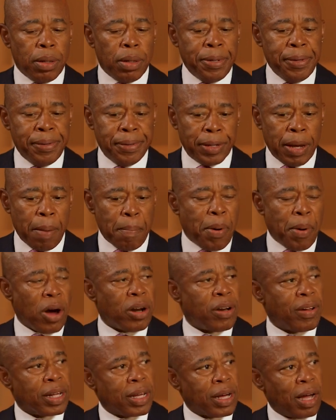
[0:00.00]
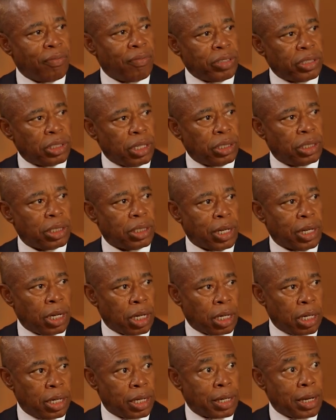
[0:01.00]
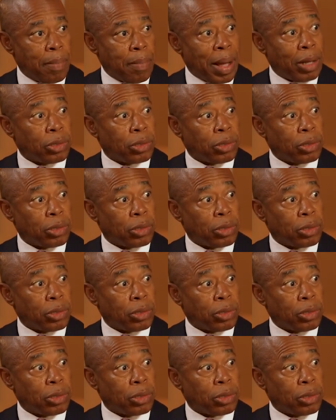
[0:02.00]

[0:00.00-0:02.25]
And part of the conversations that are going to come